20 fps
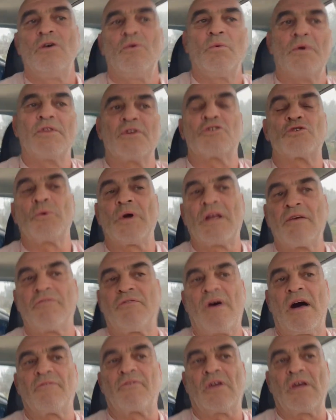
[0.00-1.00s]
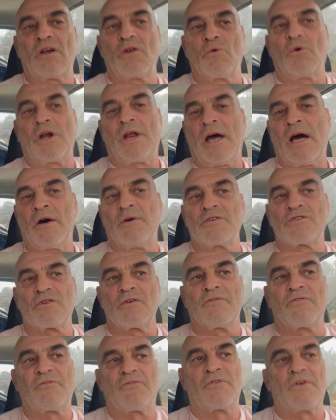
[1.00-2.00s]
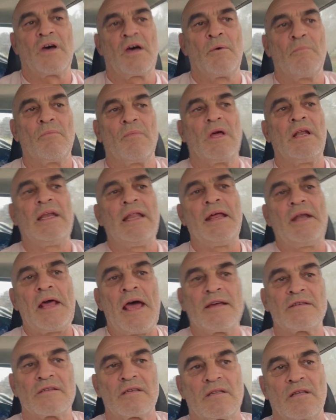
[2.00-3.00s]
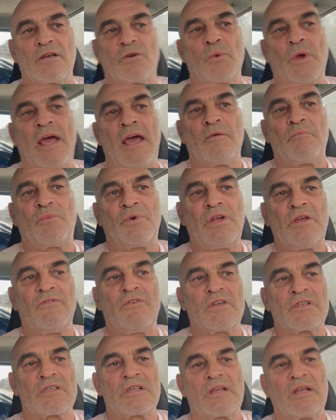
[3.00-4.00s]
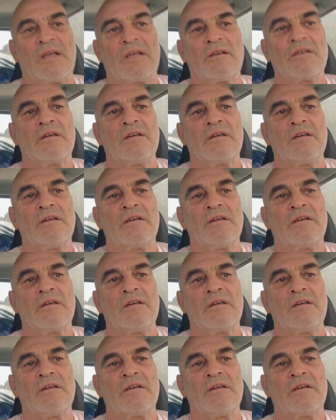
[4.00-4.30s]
with the 25 kilowatt hours of lead acid that we had previously.